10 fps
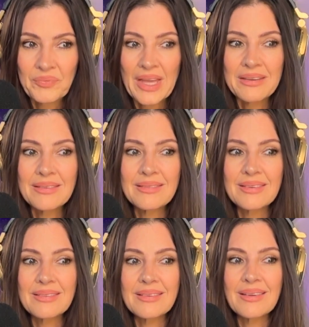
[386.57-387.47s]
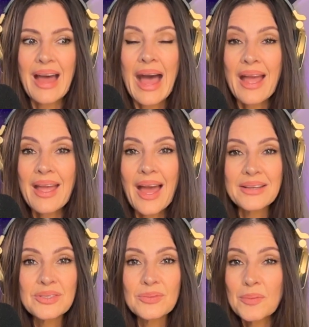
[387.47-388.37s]
And I
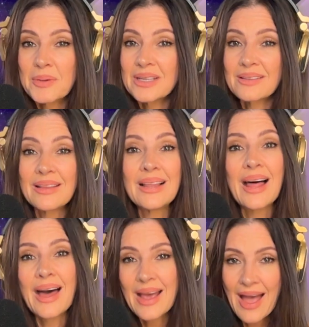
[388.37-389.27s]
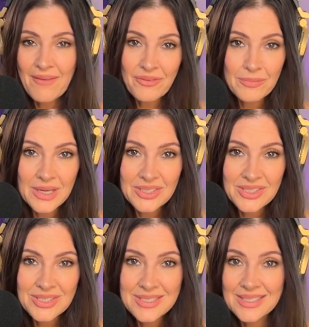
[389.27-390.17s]
had to repeat a lot of
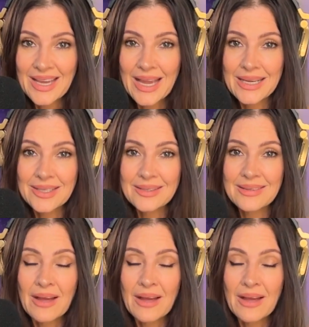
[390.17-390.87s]
affirmations to get here.